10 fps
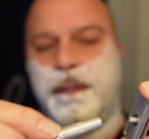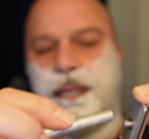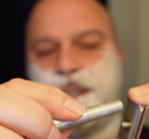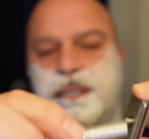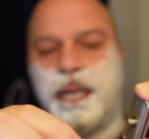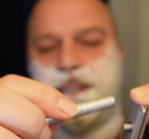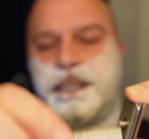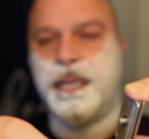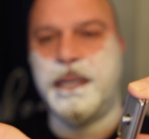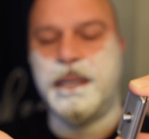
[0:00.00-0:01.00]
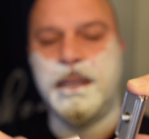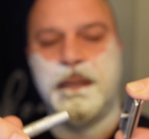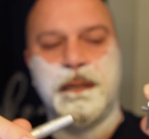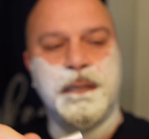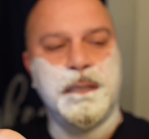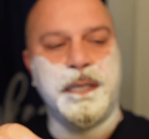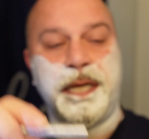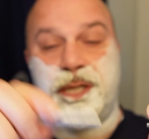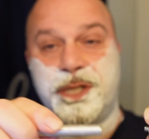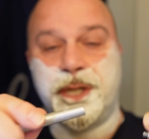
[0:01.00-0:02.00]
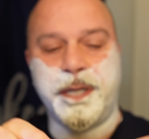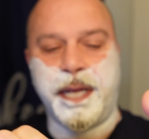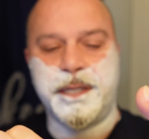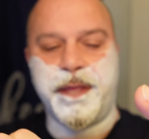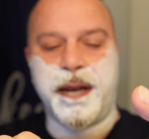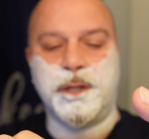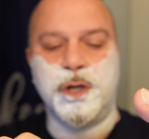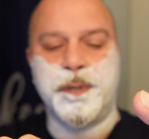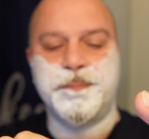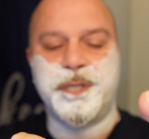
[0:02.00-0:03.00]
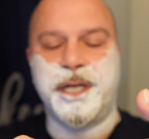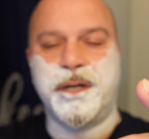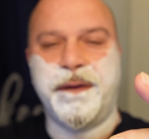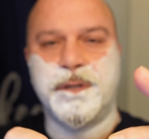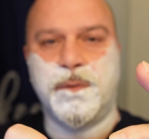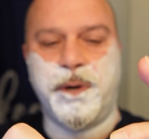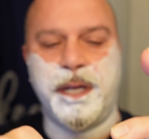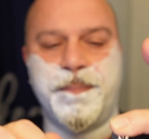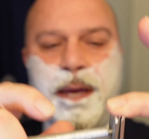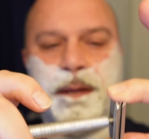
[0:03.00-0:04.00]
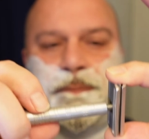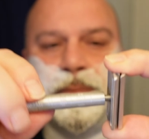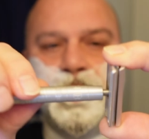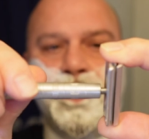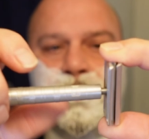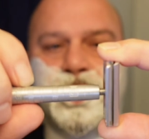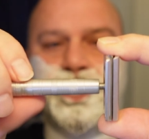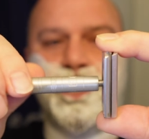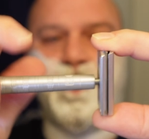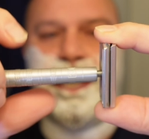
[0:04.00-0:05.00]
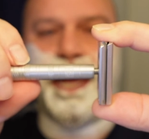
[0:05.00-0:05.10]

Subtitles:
that's a tungsten insert into that aluminum, so you don't have to worry about, you know, stripping